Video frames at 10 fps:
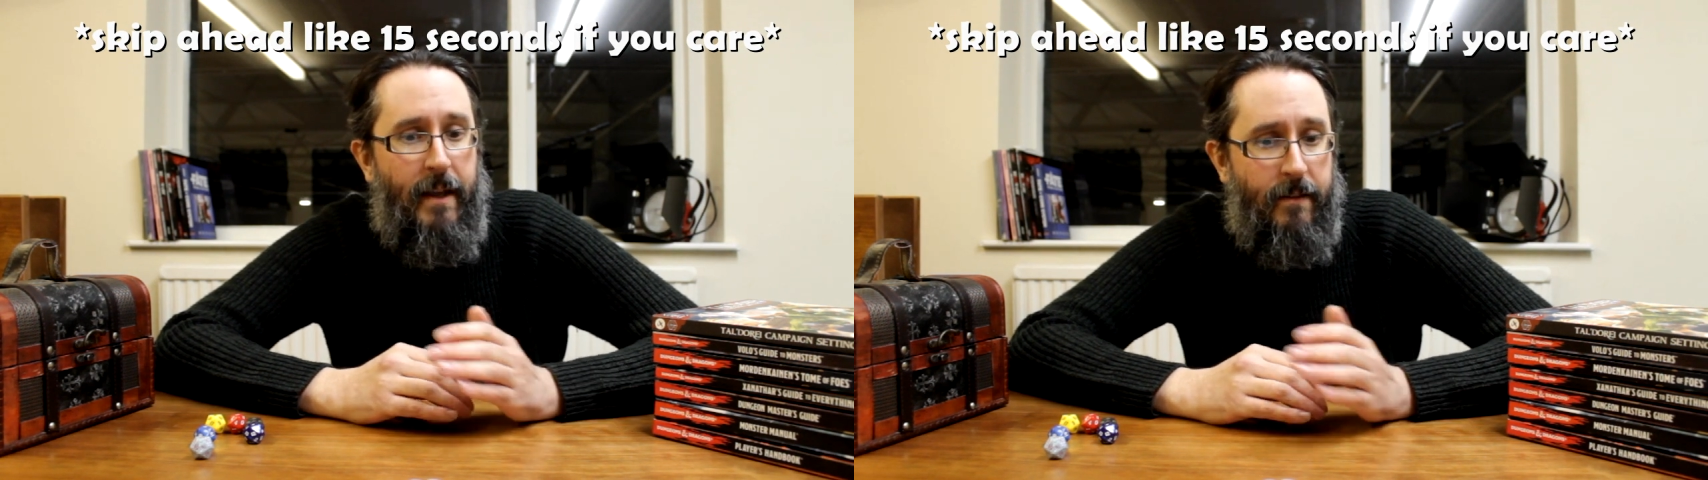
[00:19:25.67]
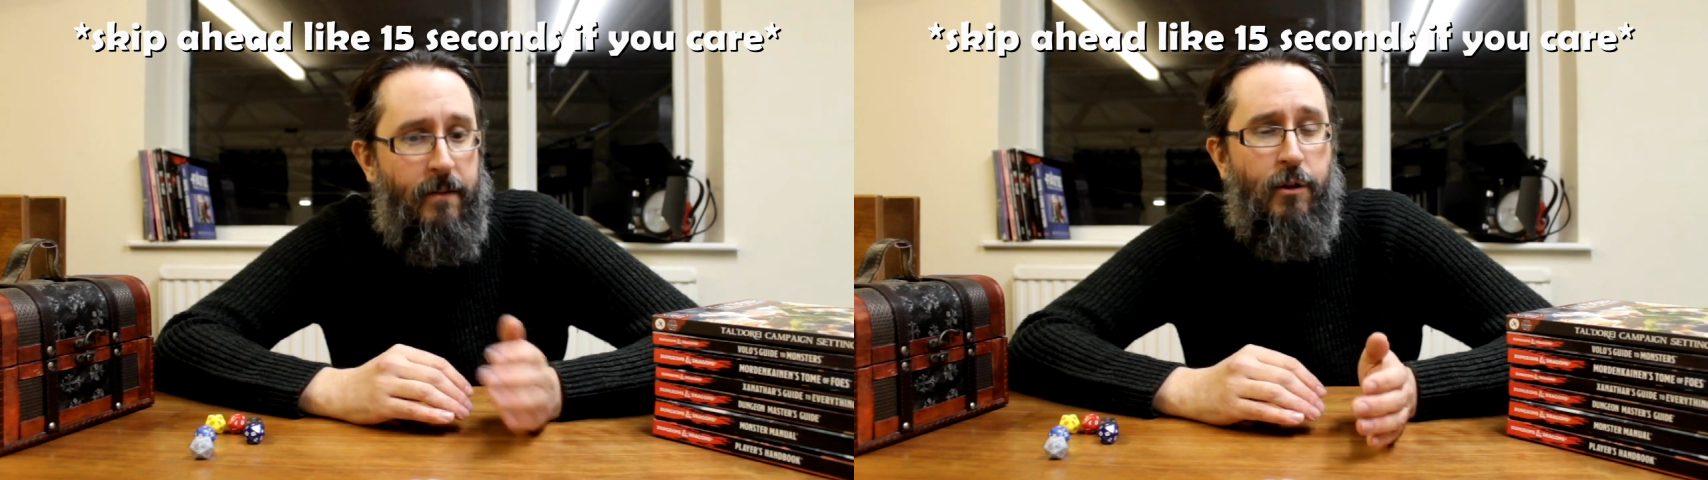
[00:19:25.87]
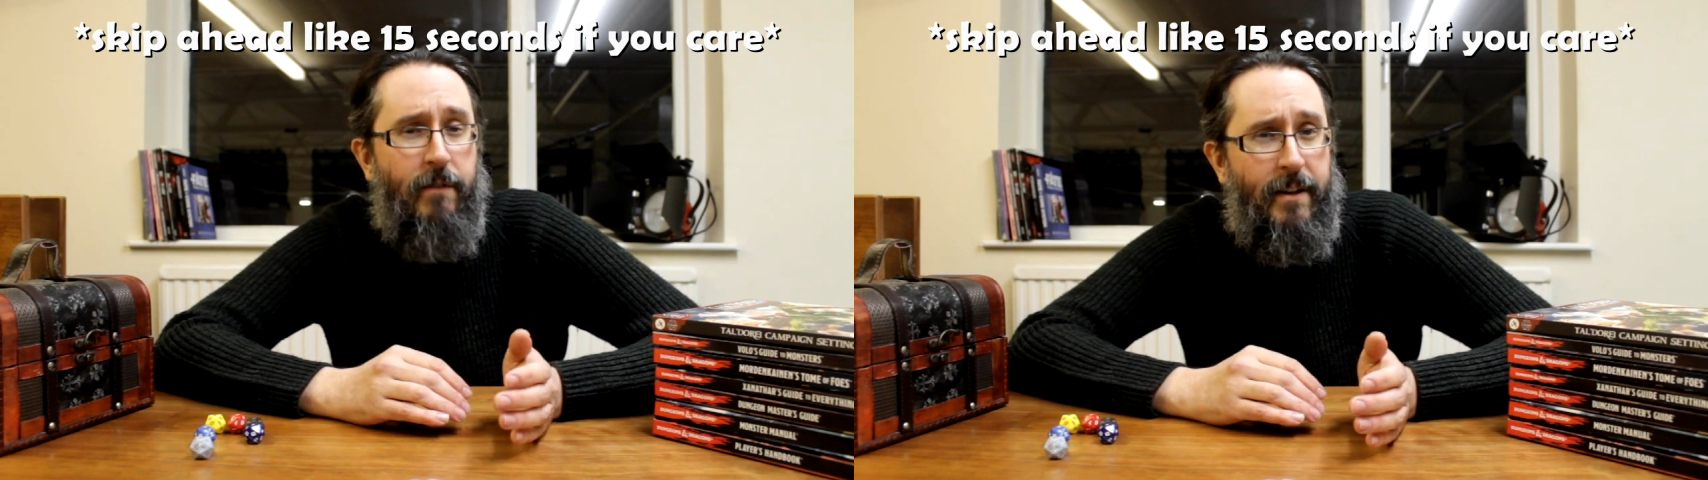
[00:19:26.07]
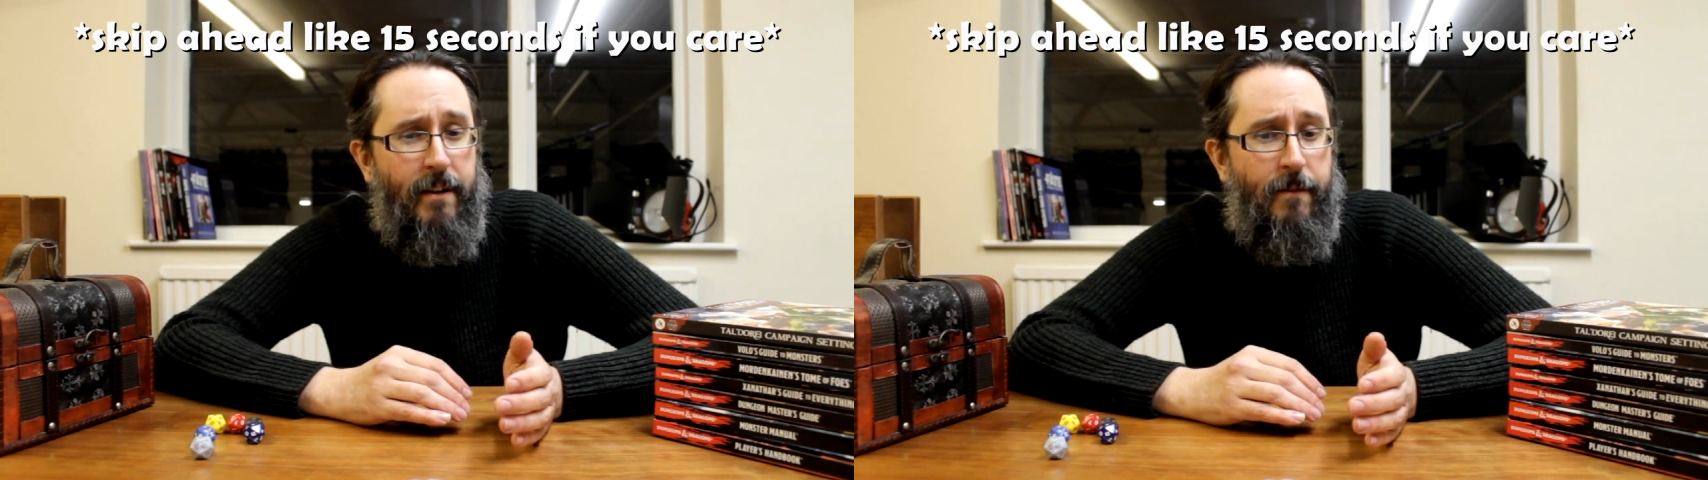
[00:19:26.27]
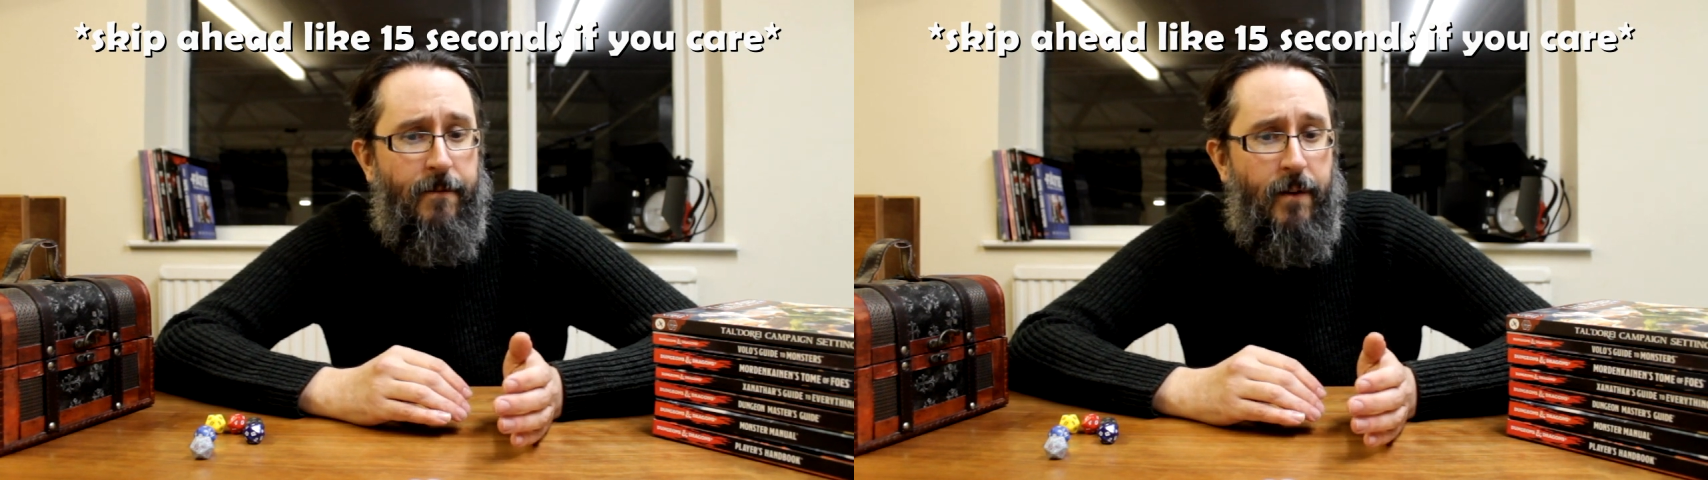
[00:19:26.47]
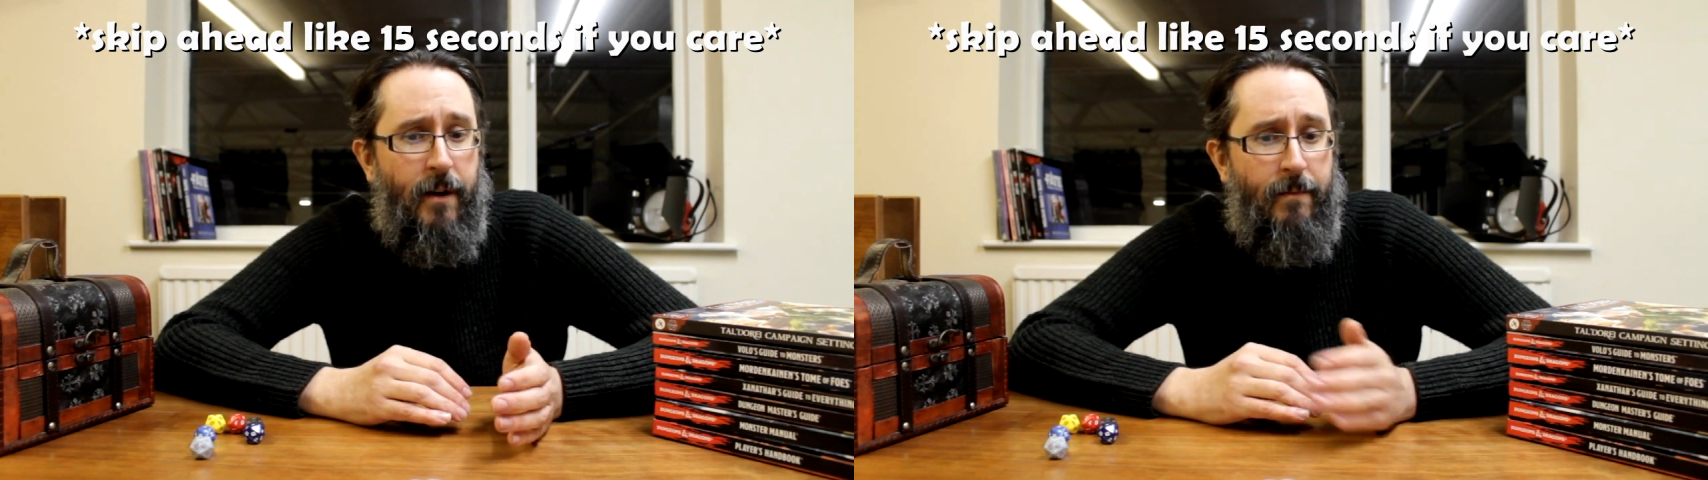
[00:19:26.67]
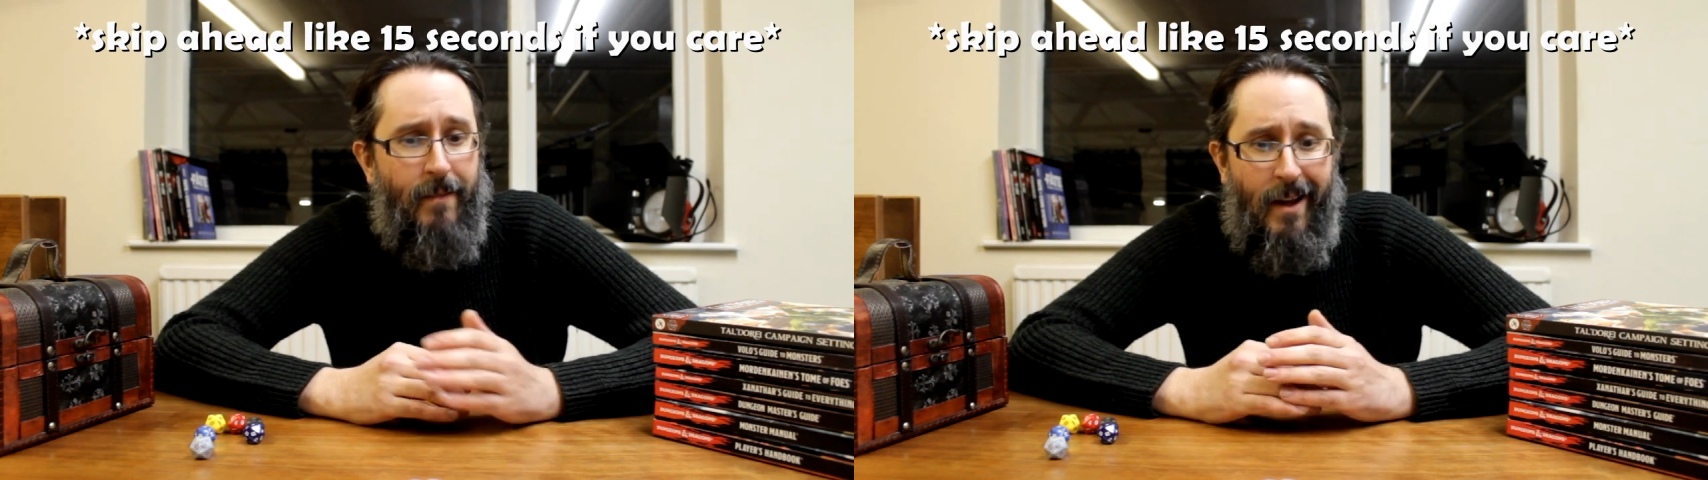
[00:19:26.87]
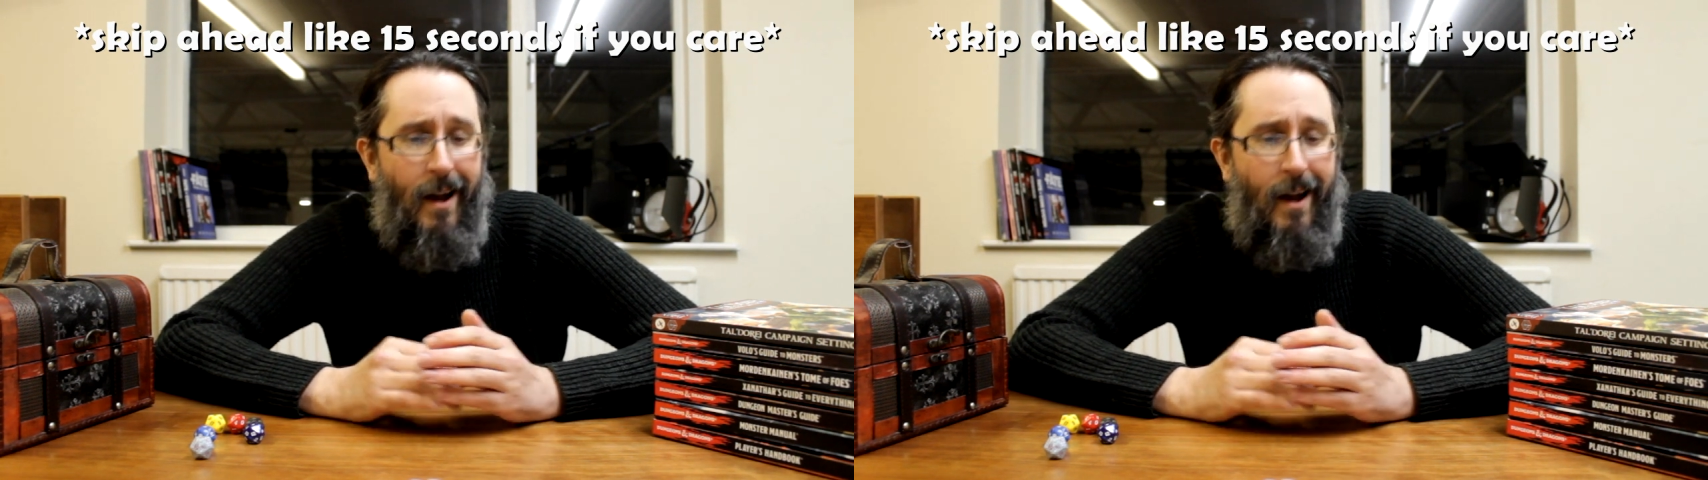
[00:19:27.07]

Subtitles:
isn't your idea of fun,